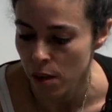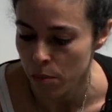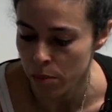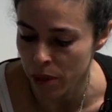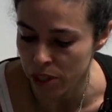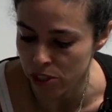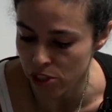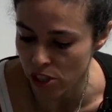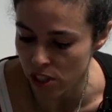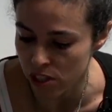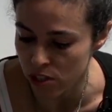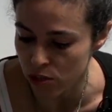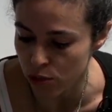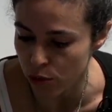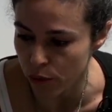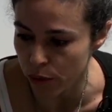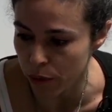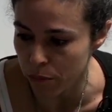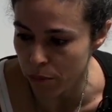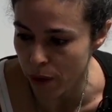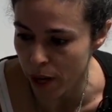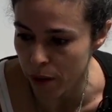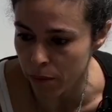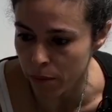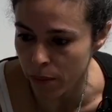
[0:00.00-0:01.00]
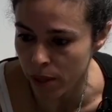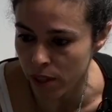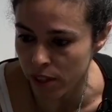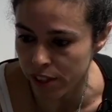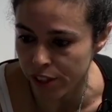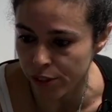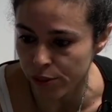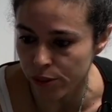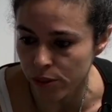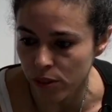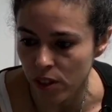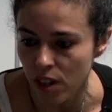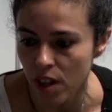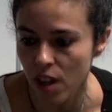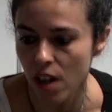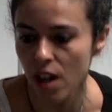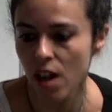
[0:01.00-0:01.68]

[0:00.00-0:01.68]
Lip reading: but just to remember you,